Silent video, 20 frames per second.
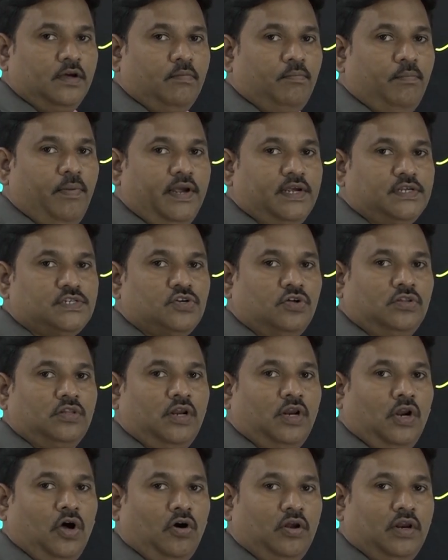Based on
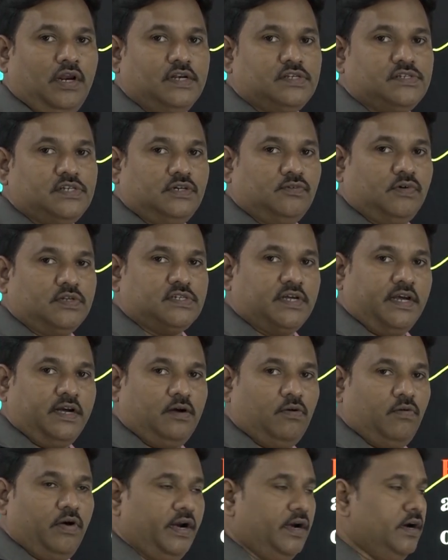the knowledge it was
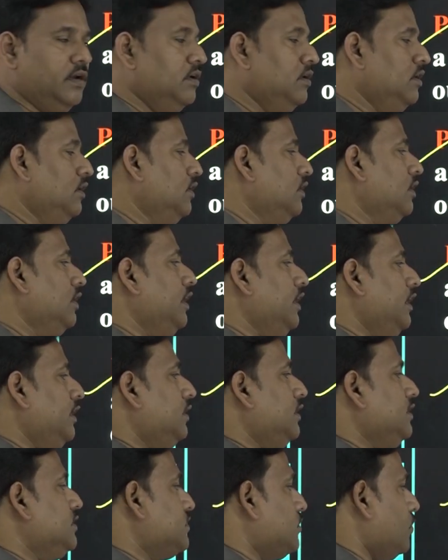acquired,
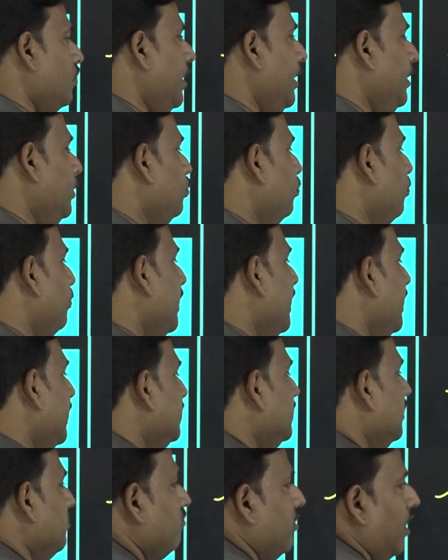it is trying to
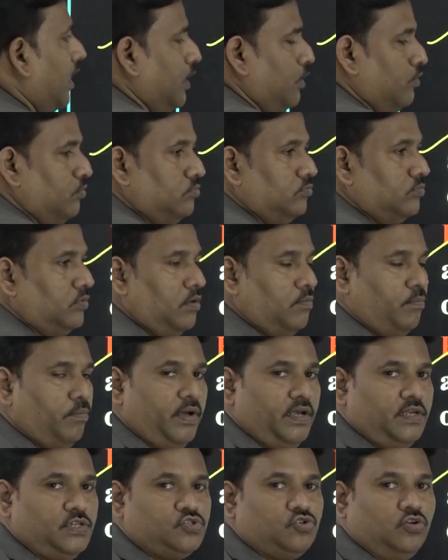predict the value.
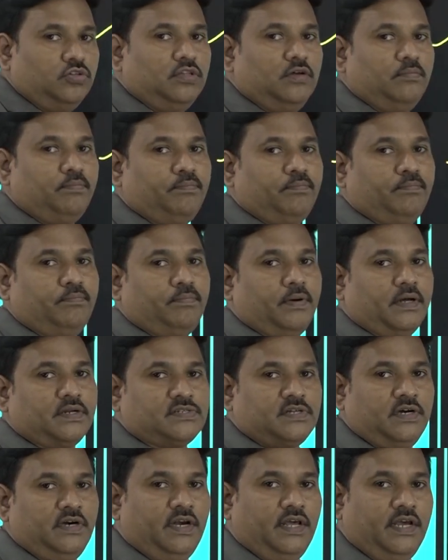Based on the
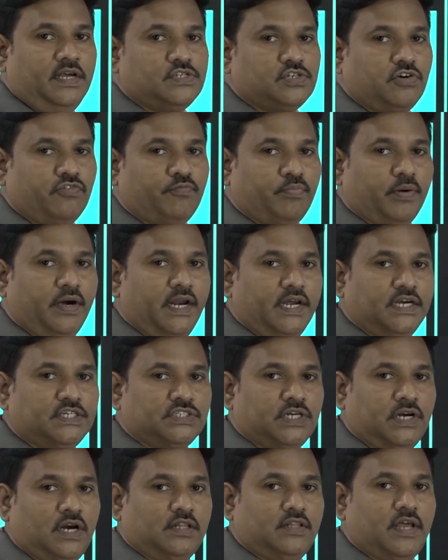percentage of
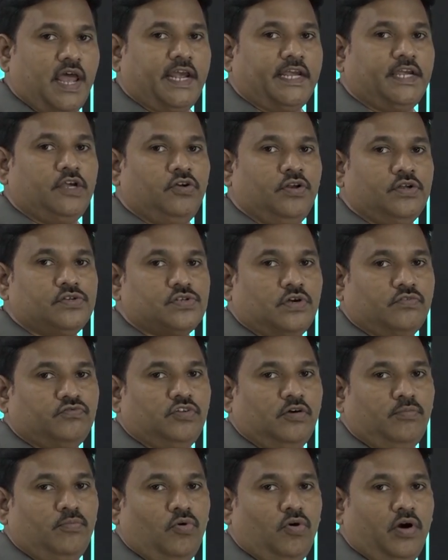prediction or the accuracy of
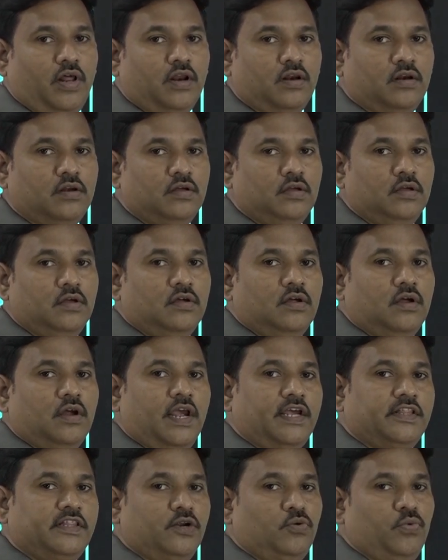the model,
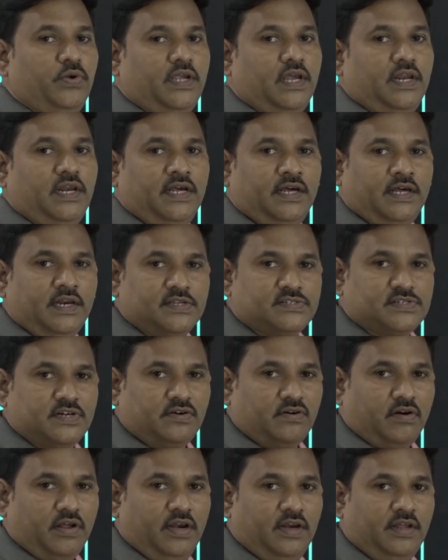either we can increase the
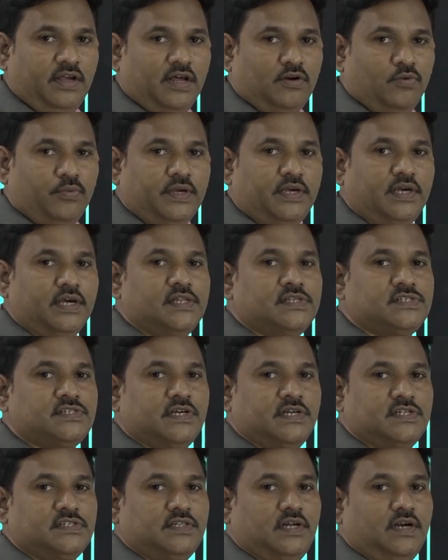training or we can
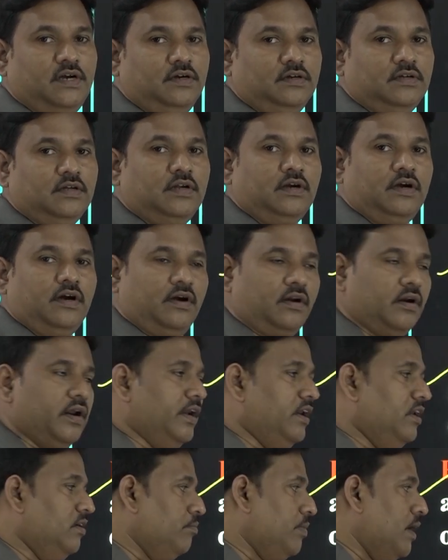change the
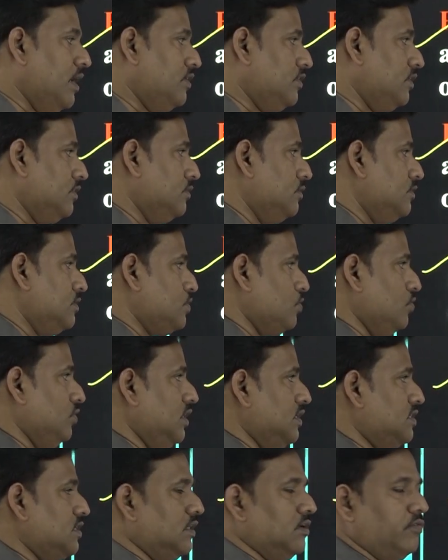training pattern. So
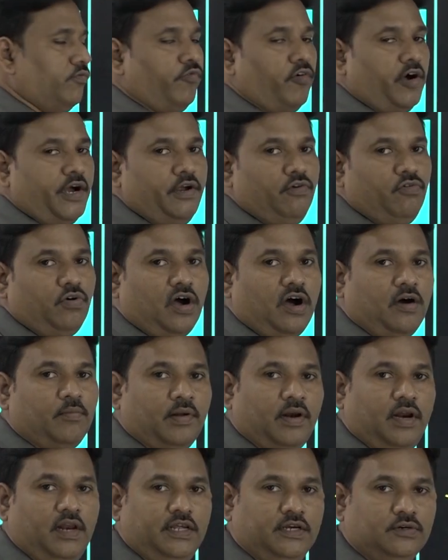these are the 5
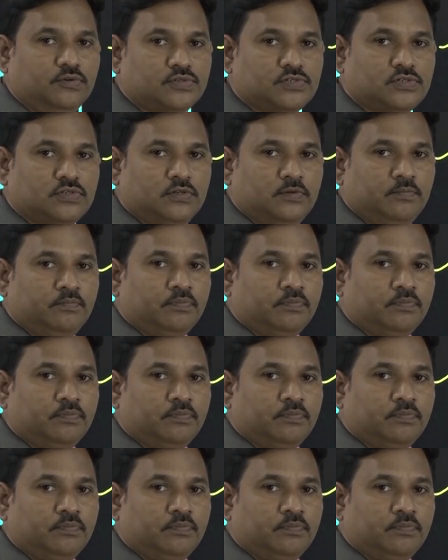commonly used